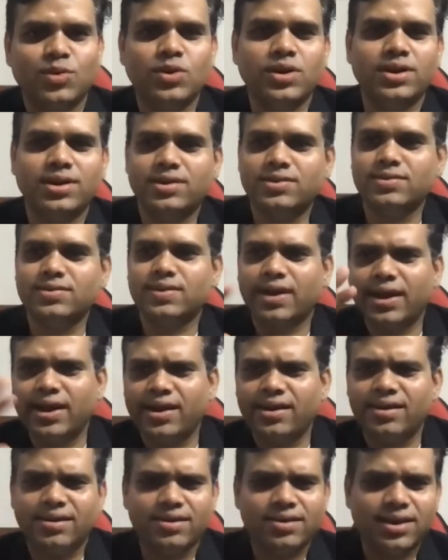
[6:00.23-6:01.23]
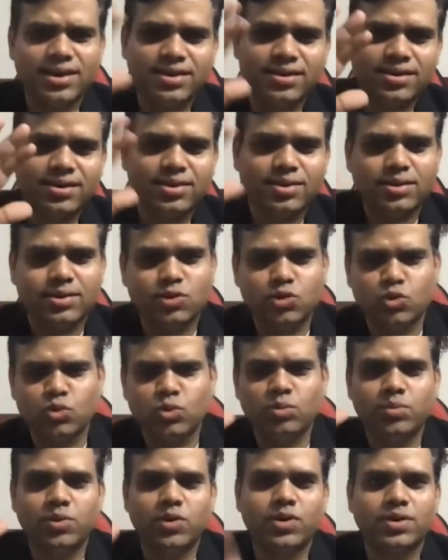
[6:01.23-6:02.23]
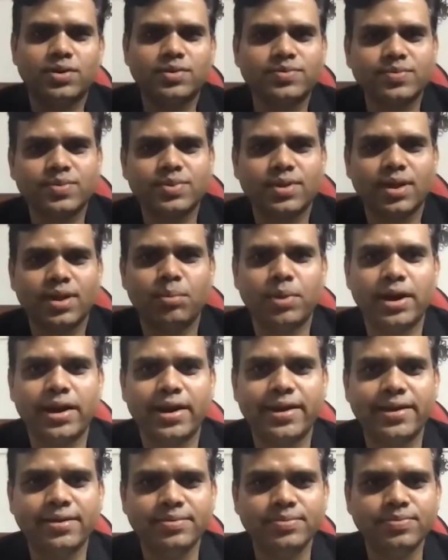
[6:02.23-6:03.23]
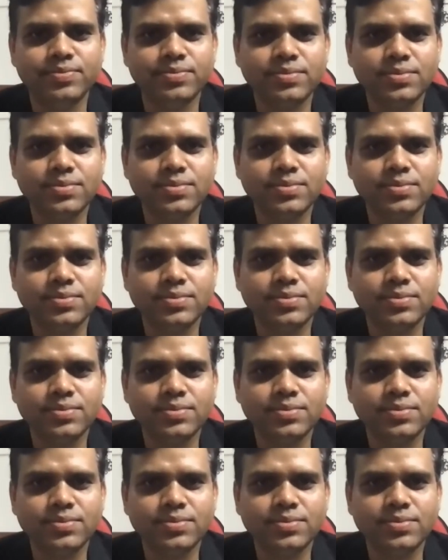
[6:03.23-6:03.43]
can raise your hand either in the Zoom or by hand.